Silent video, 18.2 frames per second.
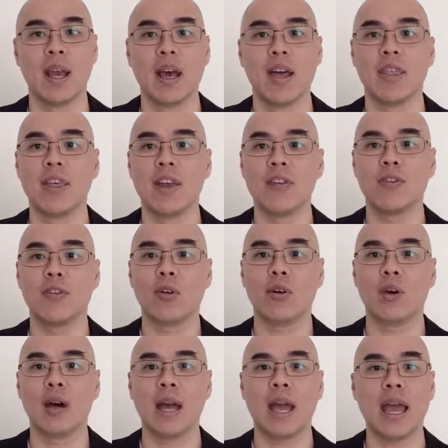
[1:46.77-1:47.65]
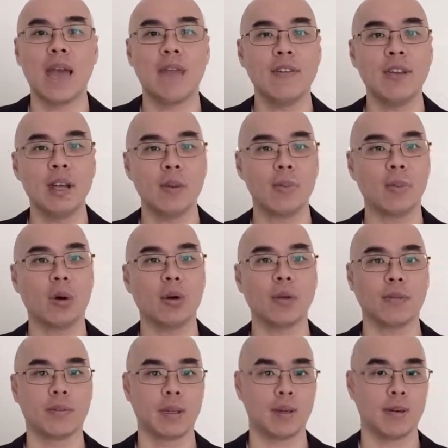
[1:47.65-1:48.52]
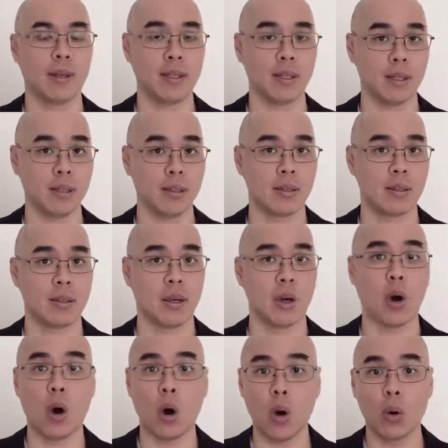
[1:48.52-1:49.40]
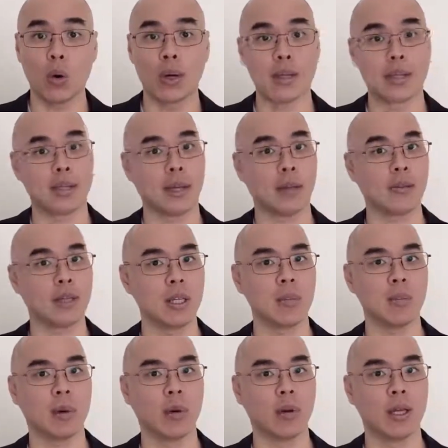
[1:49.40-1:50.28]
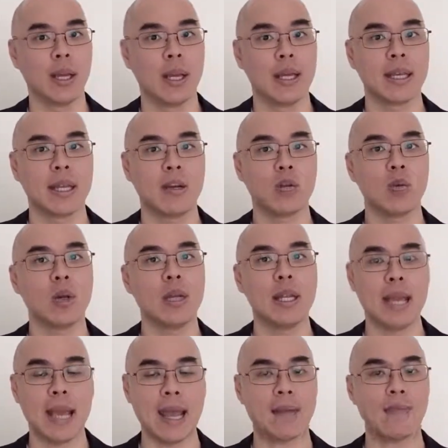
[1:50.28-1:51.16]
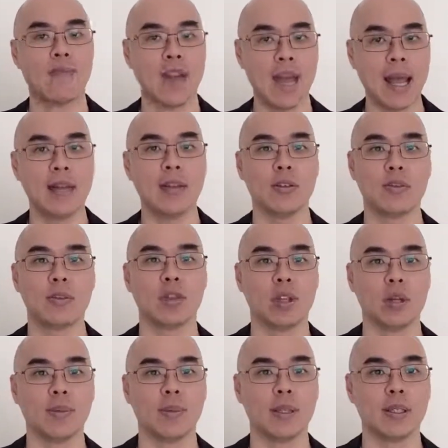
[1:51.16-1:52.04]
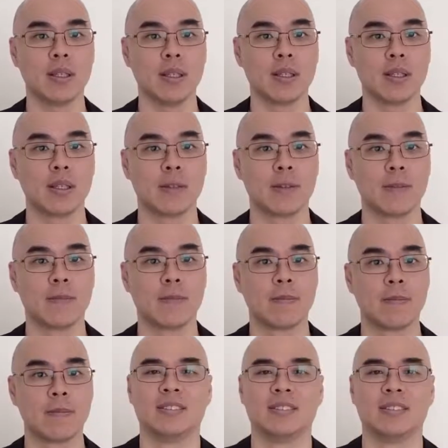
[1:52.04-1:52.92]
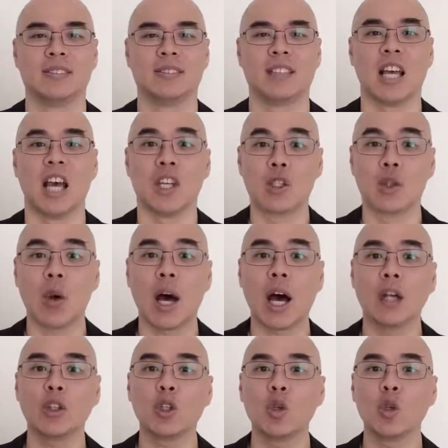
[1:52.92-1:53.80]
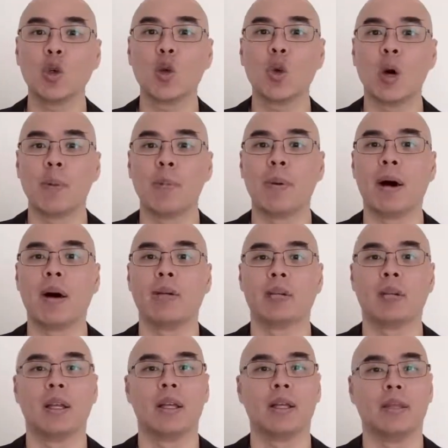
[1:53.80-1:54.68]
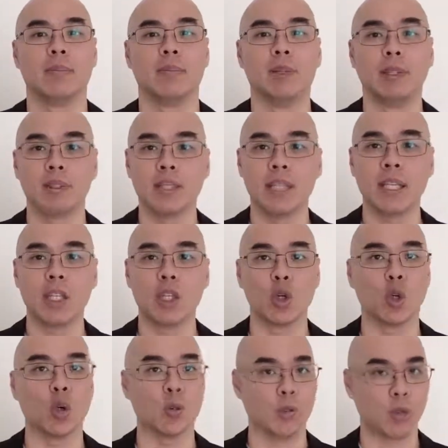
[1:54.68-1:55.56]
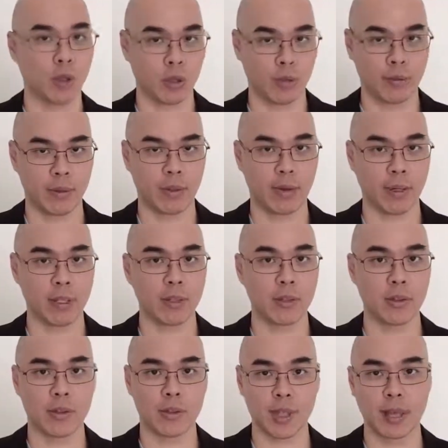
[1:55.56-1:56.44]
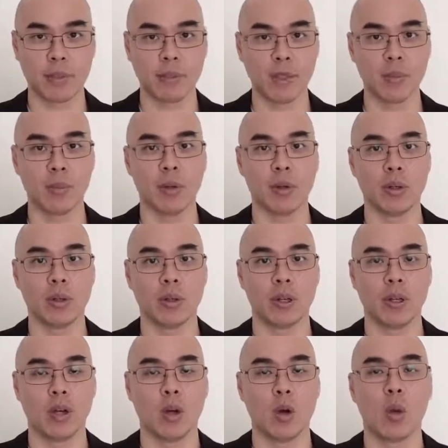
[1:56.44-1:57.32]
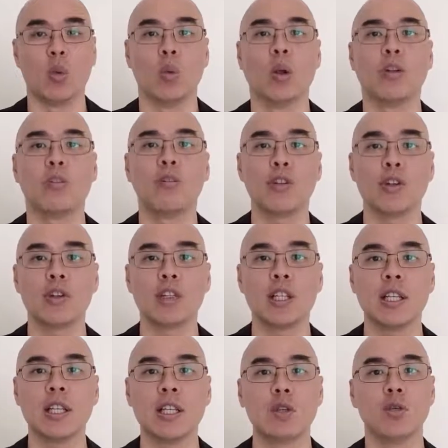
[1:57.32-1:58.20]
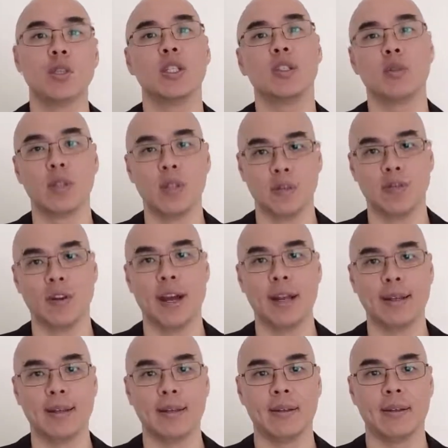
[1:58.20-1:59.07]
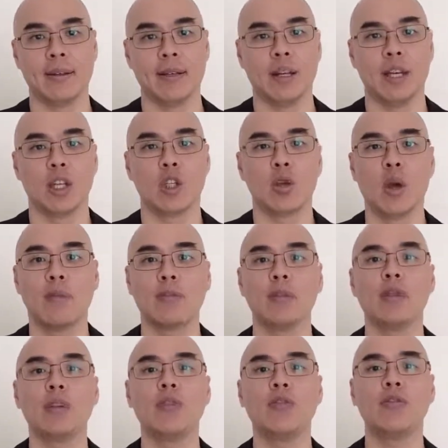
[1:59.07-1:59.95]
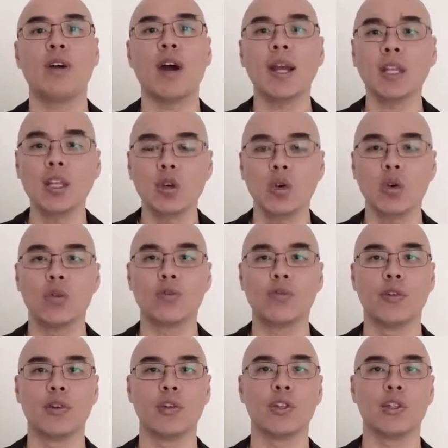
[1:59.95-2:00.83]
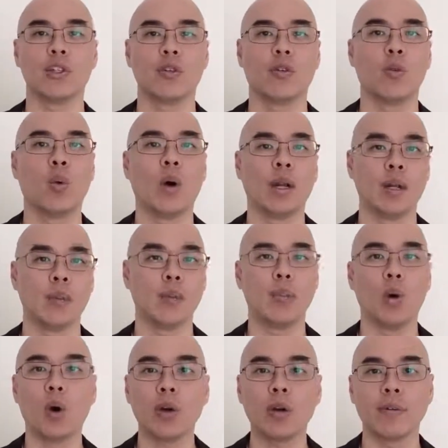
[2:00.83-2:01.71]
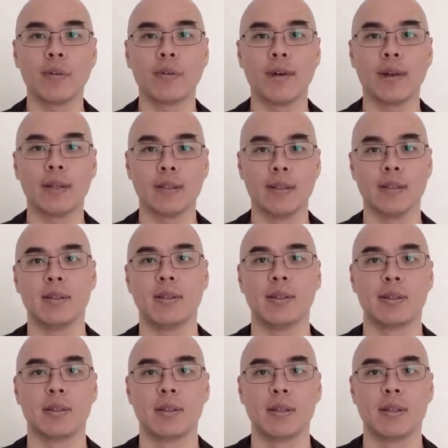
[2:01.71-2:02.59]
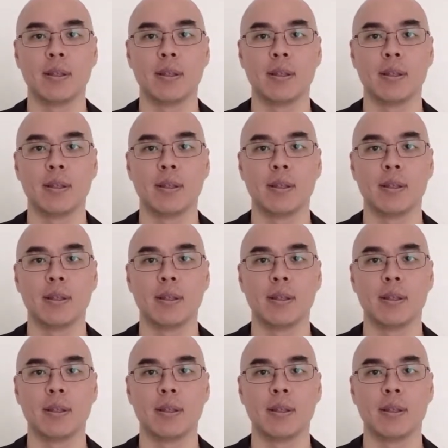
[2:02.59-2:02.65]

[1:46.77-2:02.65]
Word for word: Therefore, having a board of directors or a sounding board can really add value to your business. So how do you go about building your own board of directors or sounding board? Well, firstly, you need to define it. You have to define your own version of what a board of directors